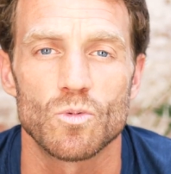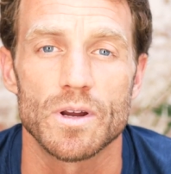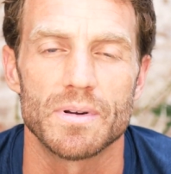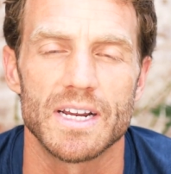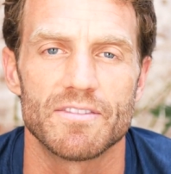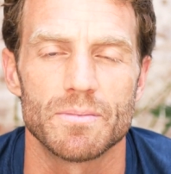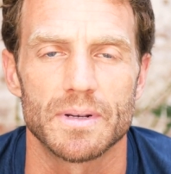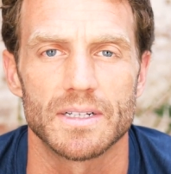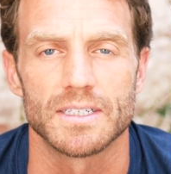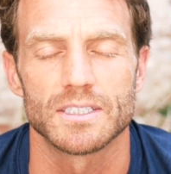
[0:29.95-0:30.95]
We believe in
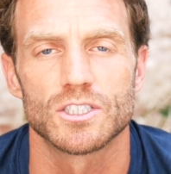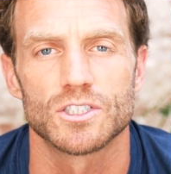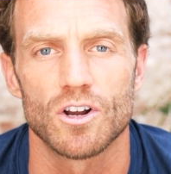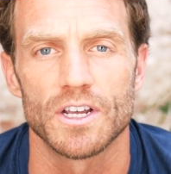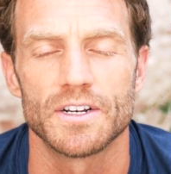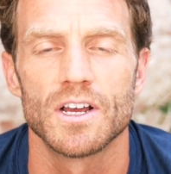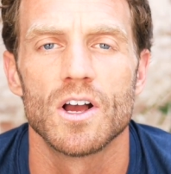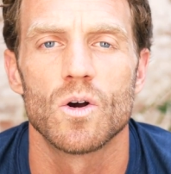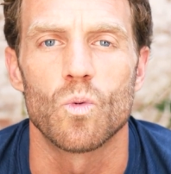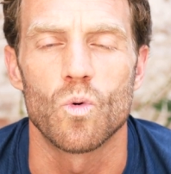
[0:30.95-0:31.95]
building solid,
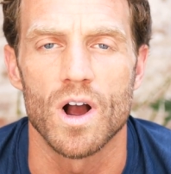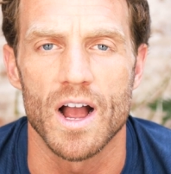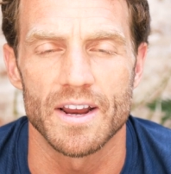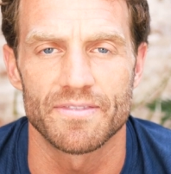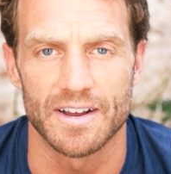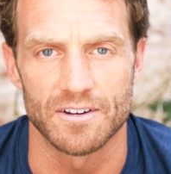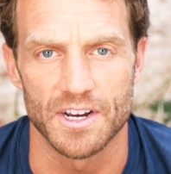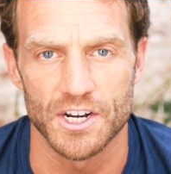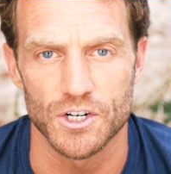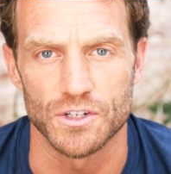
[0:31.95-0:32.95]
wide
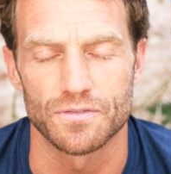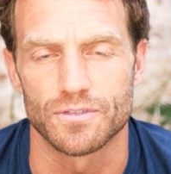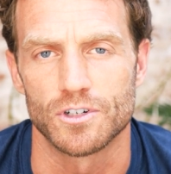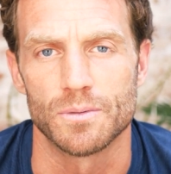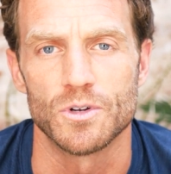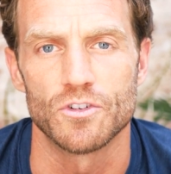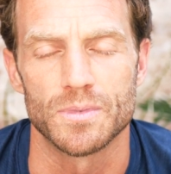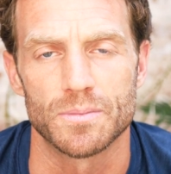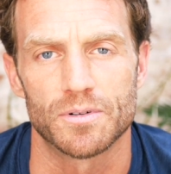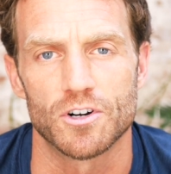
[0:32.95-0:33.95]
foundations for a
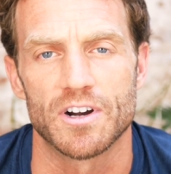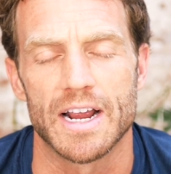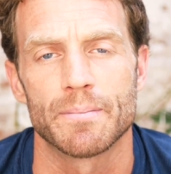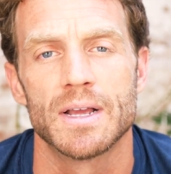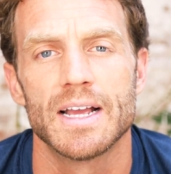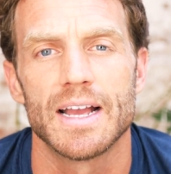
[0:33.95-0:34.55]
movement program